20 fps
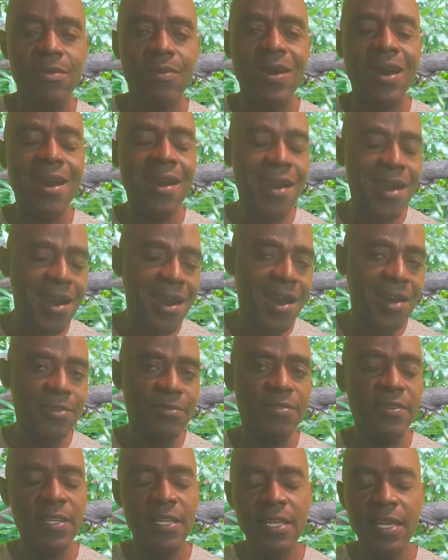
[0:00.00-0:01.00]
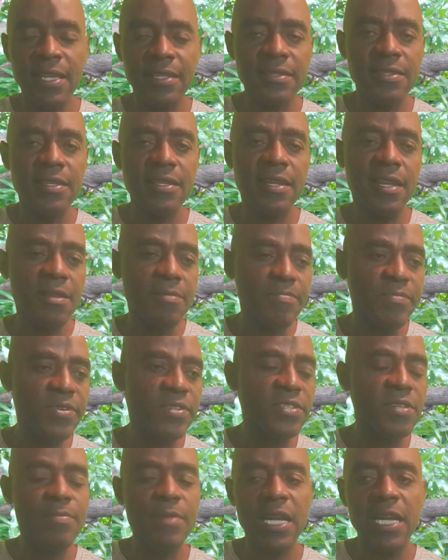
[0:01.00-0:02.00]
hard to get in the
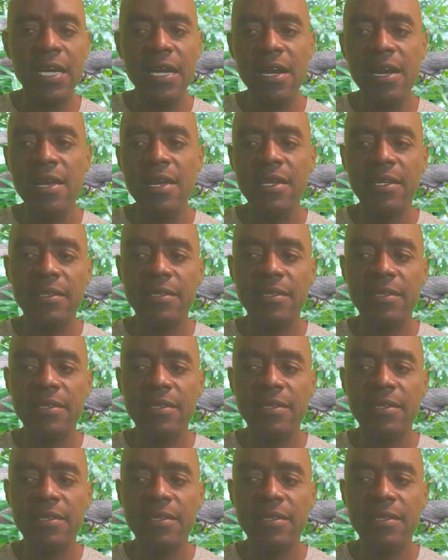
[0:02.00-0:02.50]
prison because